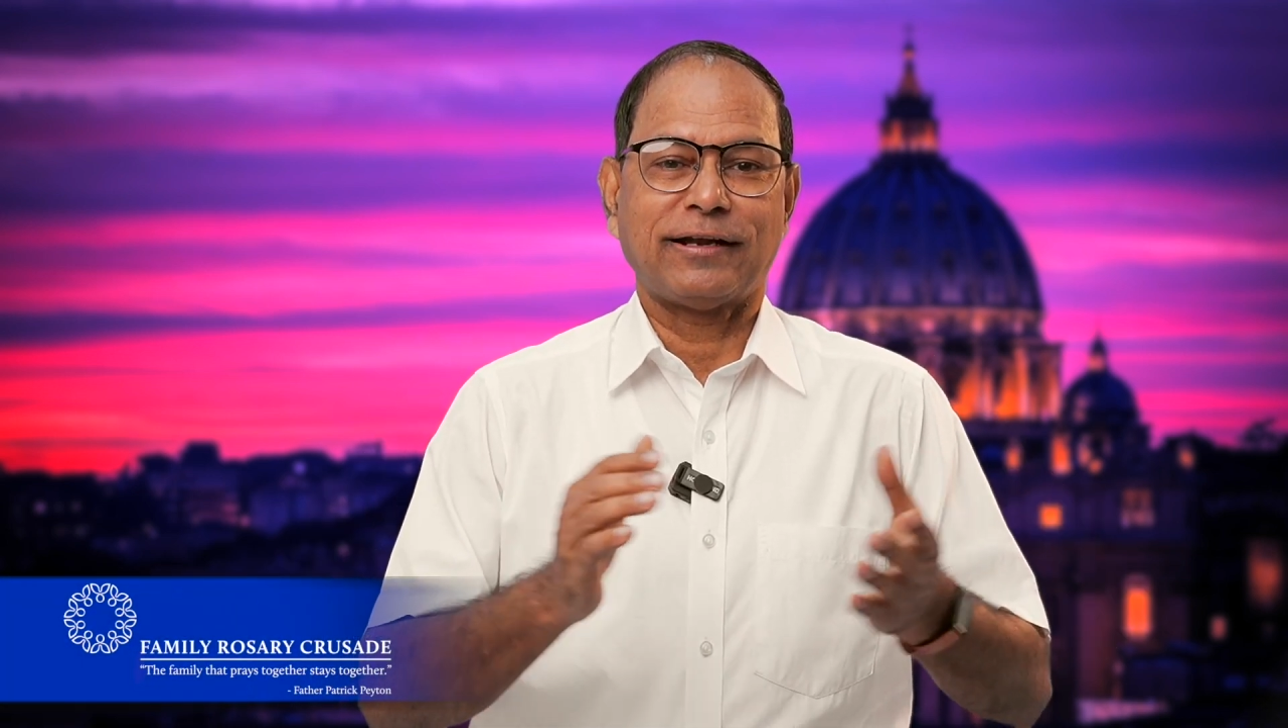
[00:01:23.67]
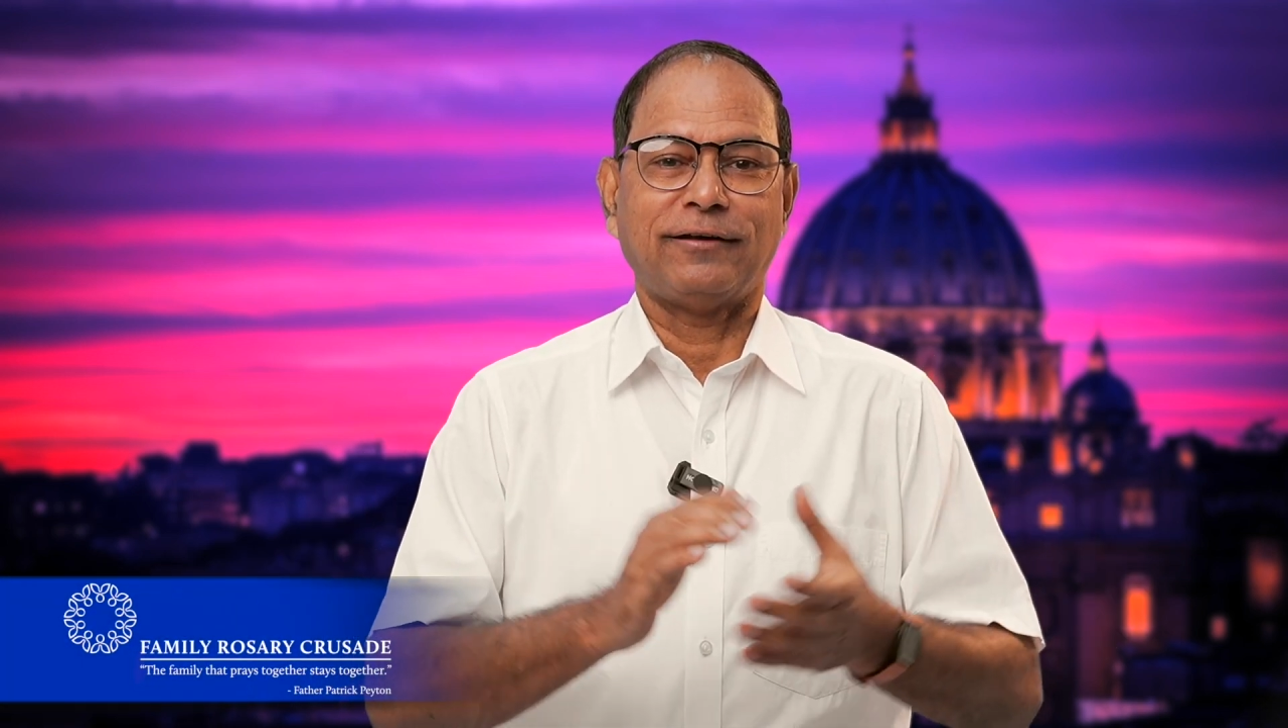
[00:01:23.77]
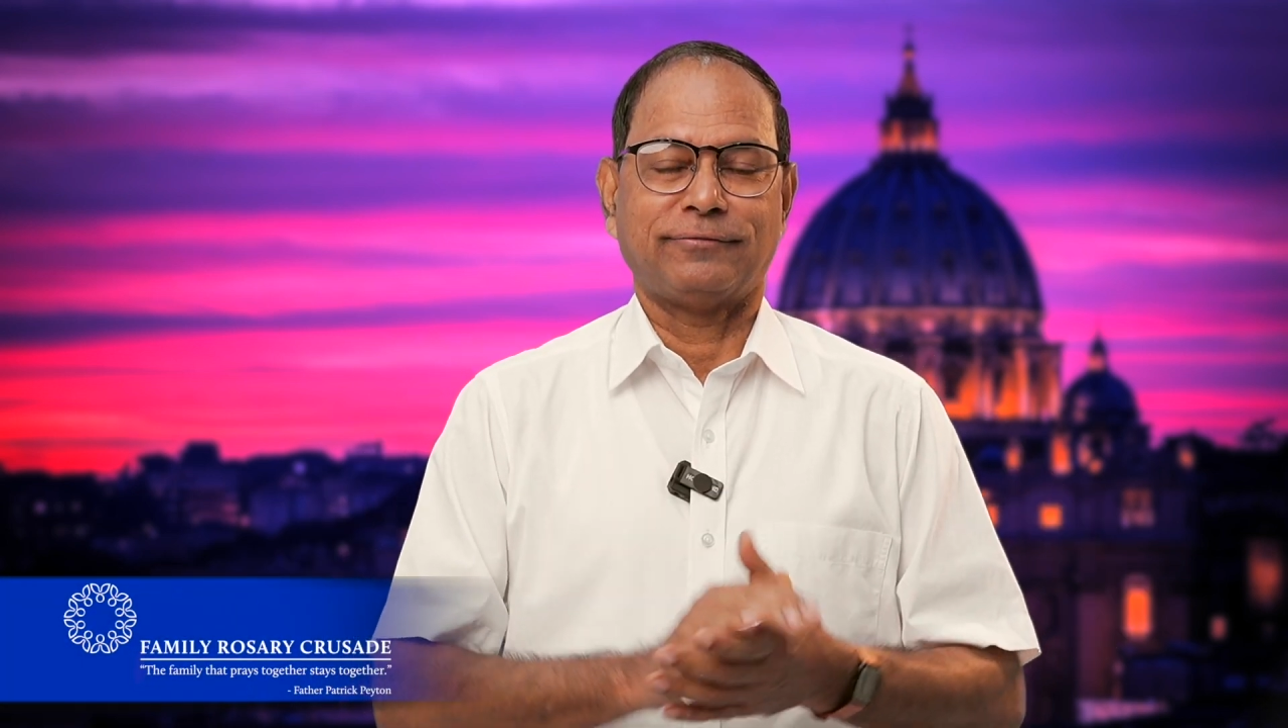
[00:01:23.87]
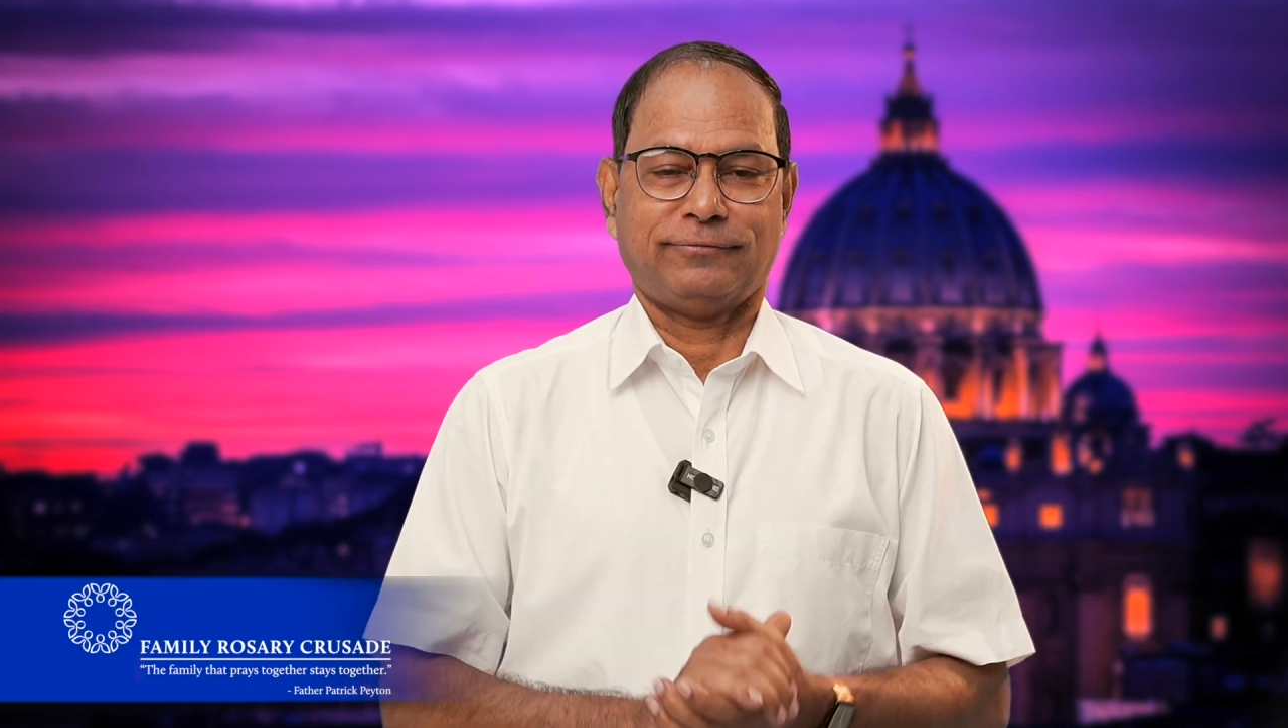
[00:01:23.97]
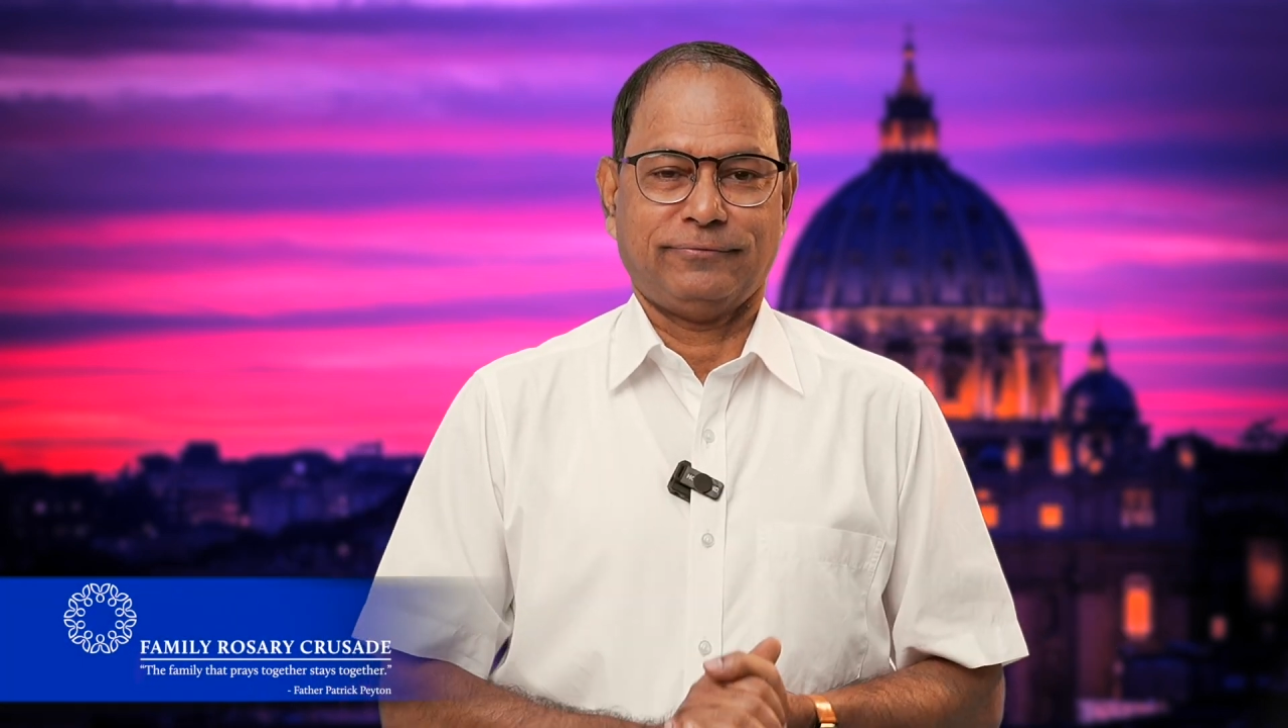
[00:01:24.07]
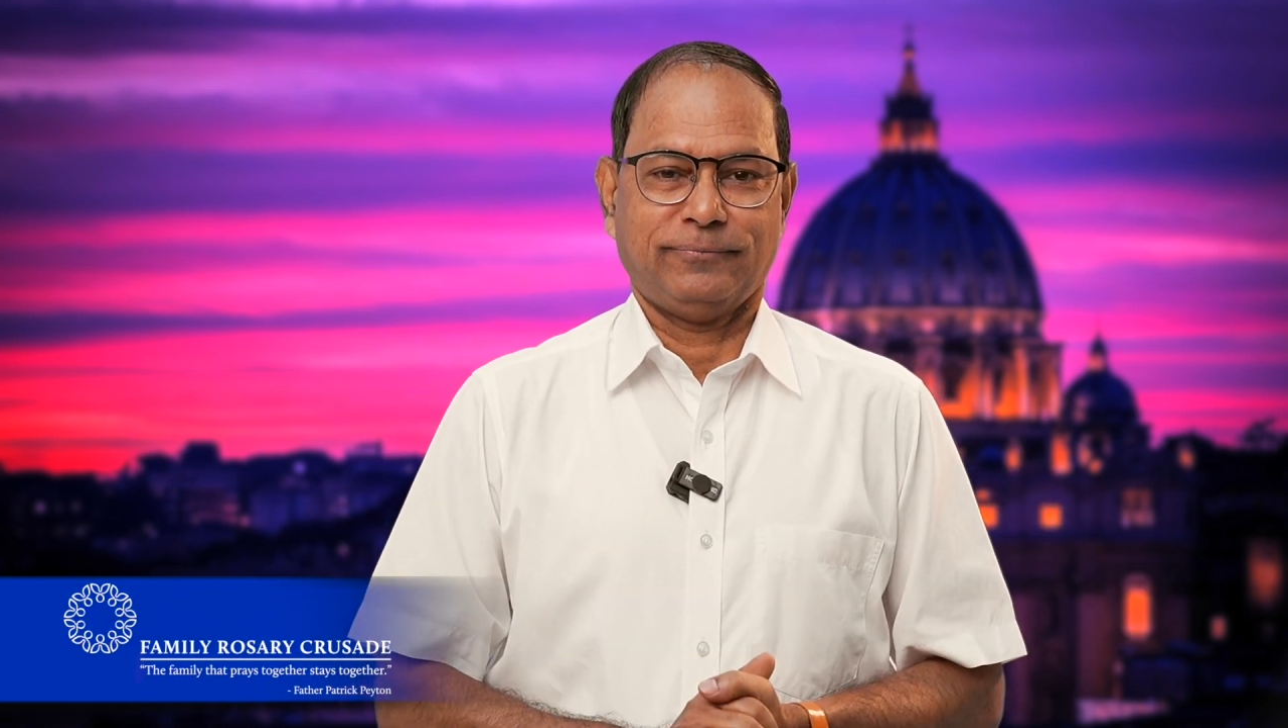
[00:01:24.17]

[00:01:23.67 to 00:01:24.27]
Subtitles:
love.